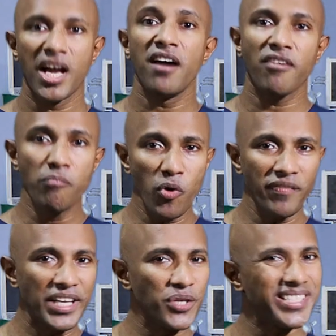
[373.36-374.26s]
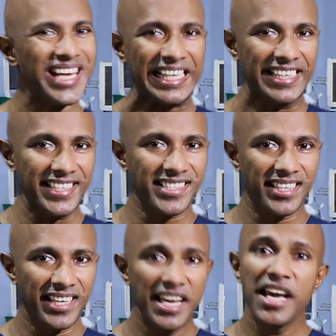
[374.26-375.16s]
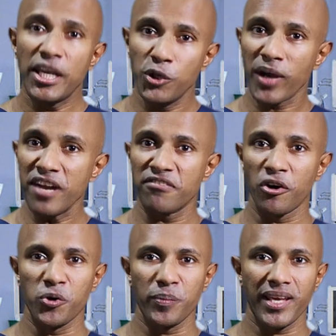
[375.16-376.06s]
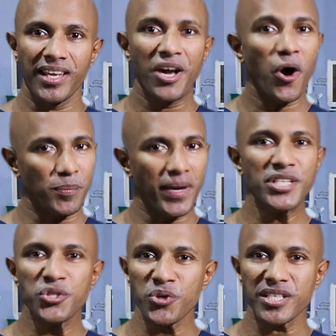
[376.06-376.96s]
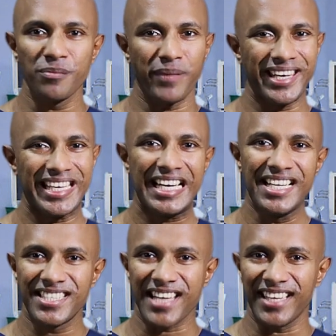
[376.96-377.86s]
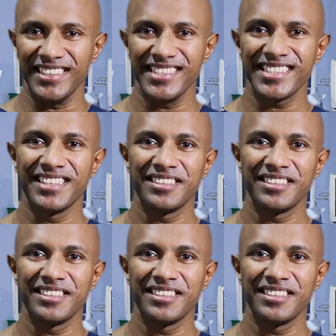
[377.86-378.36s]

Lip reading: For more videos like this, you can follow me on my social media channels.